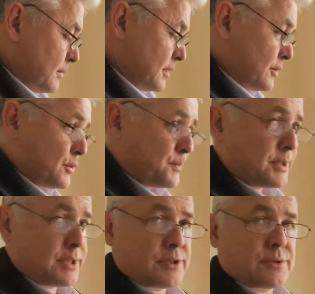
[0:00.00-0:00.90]
because
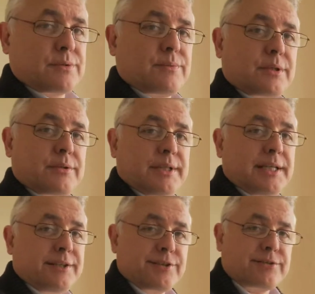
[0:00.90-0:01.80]
upstairs we're not
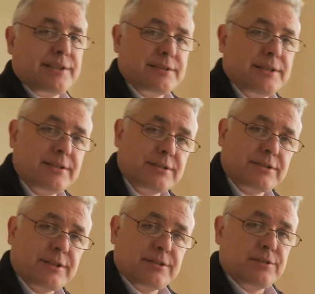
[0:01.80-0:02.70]
really interested in the
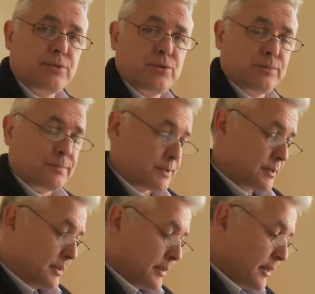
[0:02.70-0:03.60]
size of the
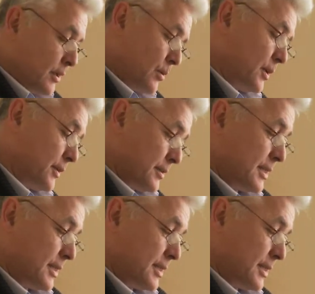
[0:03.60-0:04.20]
rooms, whereas